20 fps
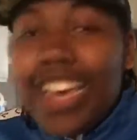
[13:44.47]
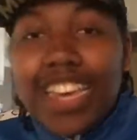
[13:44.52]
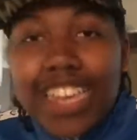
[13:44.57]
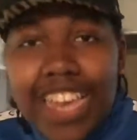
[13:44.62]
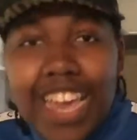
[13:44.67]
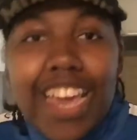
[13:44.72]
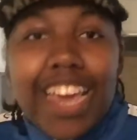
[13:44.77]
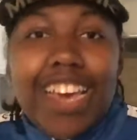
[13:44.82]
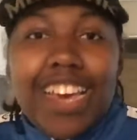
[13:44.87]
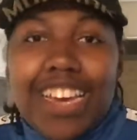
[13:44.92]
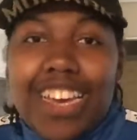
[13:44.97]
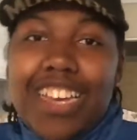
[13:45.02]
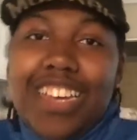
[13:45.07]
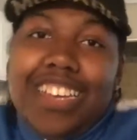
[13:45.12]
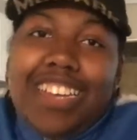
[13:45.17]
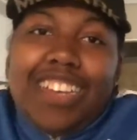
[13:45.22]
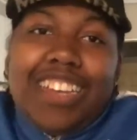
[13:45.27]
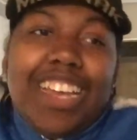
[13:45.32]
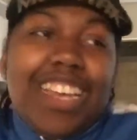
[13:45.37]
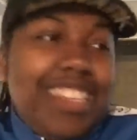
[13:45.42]
yeah,
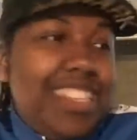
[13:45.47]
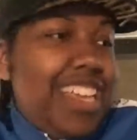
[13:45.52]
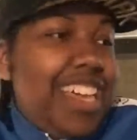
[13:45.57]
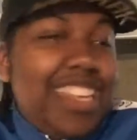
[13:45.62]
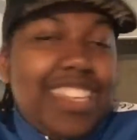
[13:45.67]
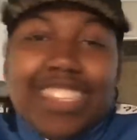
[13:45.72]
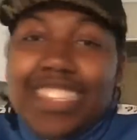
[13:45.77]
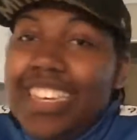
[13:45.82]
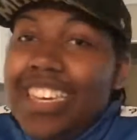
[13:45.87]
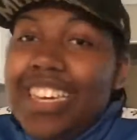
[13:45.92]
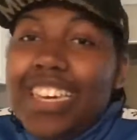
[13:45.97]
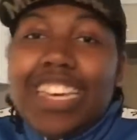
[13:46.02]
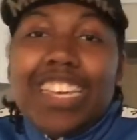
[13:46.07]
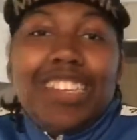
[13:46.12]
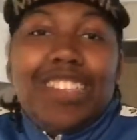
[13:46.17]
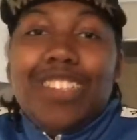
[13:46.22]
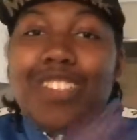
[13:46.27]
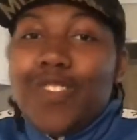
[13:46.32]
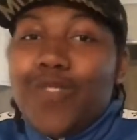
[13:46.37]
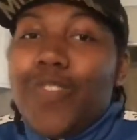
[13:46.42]
that that
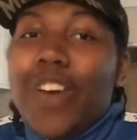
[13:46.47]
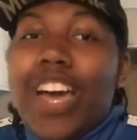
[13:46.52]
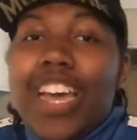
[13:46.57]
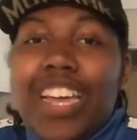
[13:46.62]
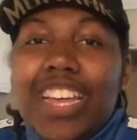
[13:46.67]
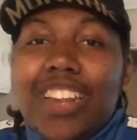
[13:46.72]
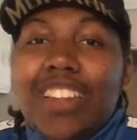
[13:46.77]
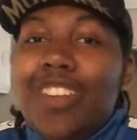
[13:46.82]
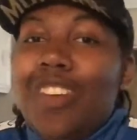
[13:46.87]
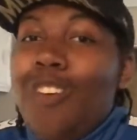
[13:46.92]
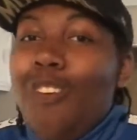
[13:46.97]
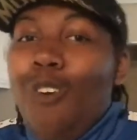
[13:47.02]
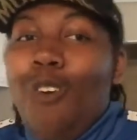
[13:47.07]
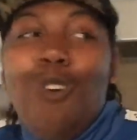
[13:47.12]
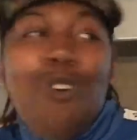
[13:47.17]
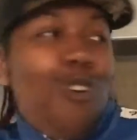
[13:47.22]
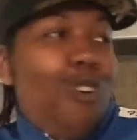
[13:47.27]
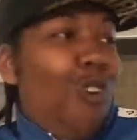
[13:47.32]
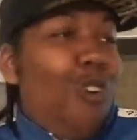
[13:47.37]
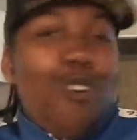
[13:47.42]
either the fighting
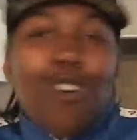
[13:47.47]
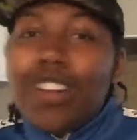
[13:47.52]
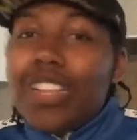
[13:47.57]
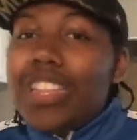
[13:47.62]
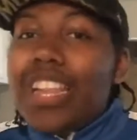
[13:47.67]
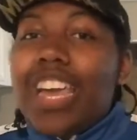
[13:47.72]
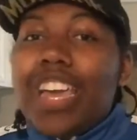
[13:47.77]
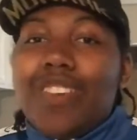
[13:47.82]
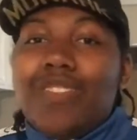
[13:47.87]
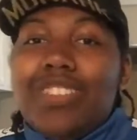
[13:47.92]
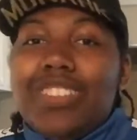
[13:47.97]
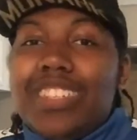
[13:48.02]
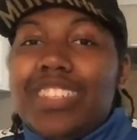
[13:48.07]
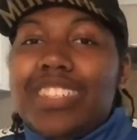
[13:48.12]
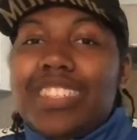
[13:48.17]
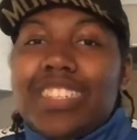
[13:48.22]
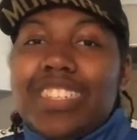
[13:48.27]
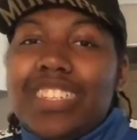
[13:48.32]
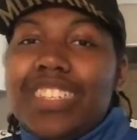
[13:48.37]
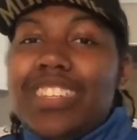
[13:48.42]
or or the
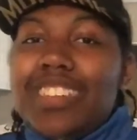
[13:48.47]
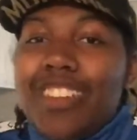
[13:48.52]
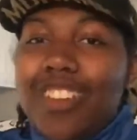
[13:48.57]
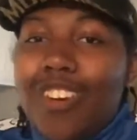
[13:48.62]
languages, because you